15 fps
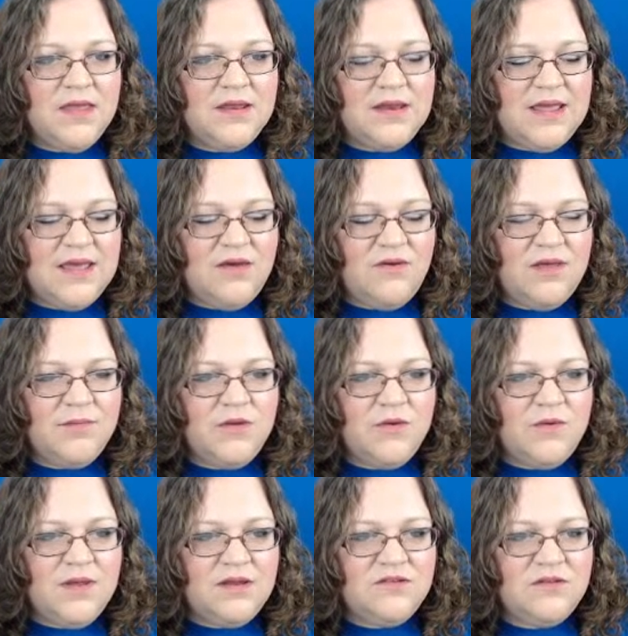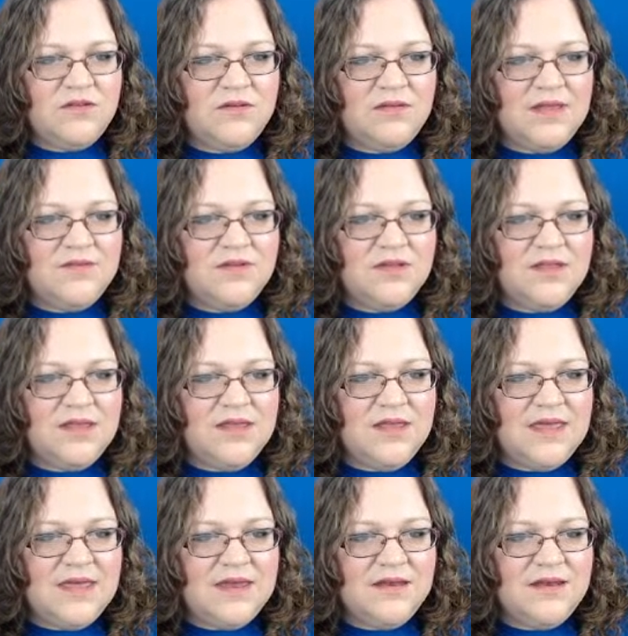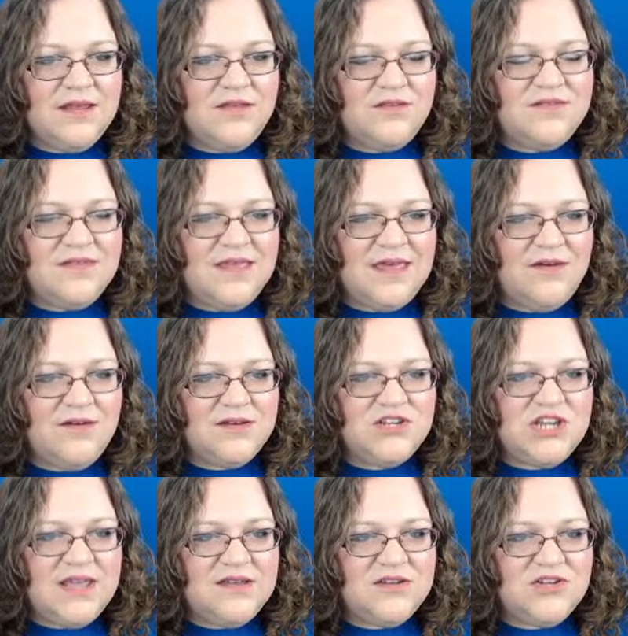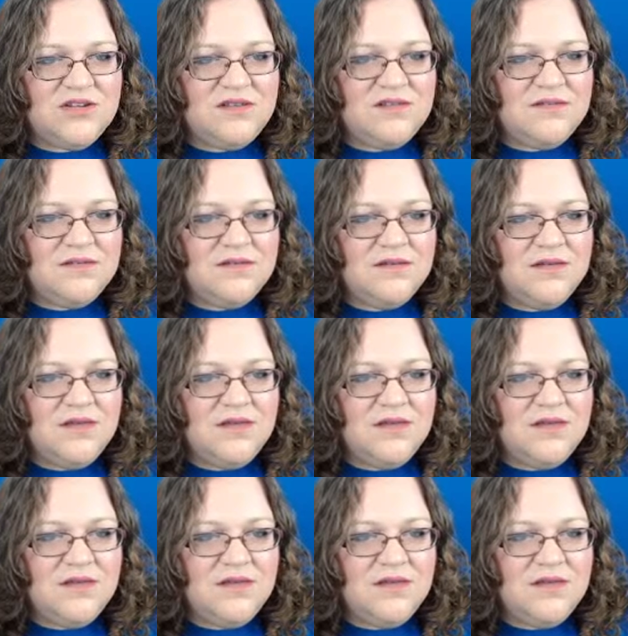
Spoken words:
Now I'm going to left click again. Now you see how it changes?